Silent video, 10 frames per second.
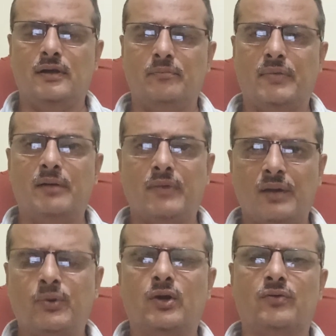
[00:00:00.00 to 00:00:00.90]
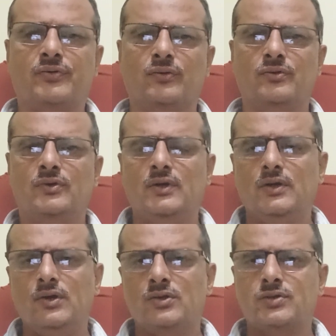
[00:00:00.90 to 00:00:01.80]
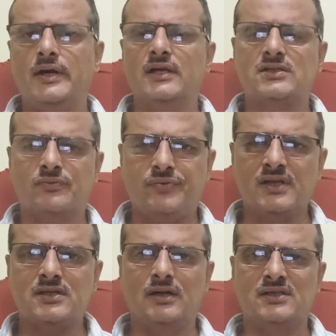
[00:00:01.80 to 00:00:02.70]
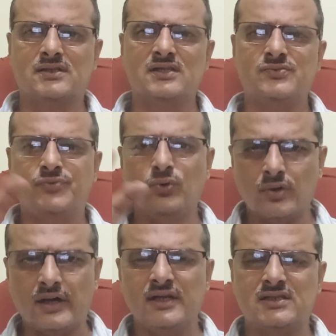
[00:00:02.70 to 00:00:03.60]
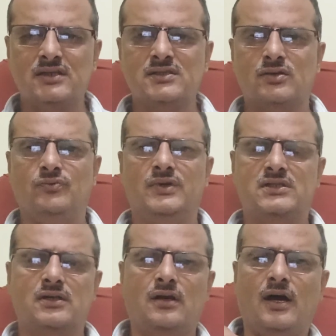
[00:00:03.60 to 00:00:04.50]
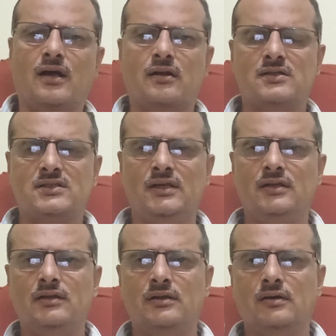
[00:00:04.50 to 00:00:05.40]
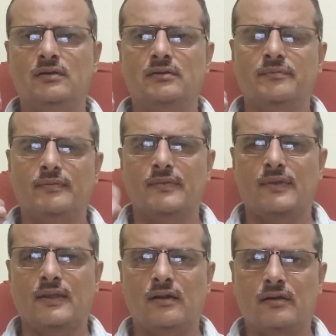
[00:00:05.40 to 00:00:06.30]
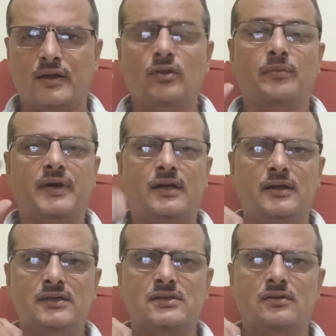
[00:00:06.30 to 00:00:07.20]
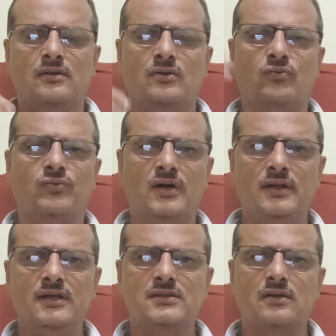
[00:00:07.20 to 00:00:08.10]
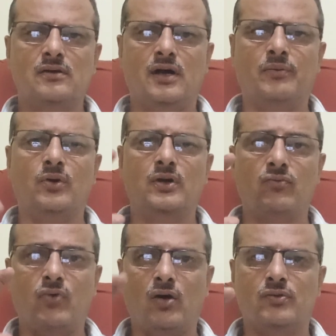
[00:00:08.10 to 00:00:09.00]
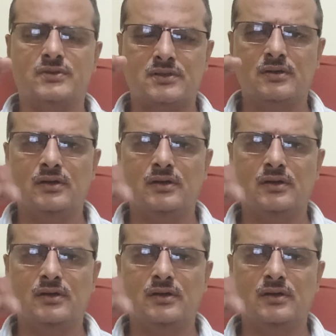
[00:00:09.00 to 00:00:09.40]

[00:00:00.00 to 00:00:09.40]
by my point of view. So let us first discuss few conditions which are seen in the regular practice. One is about the valves.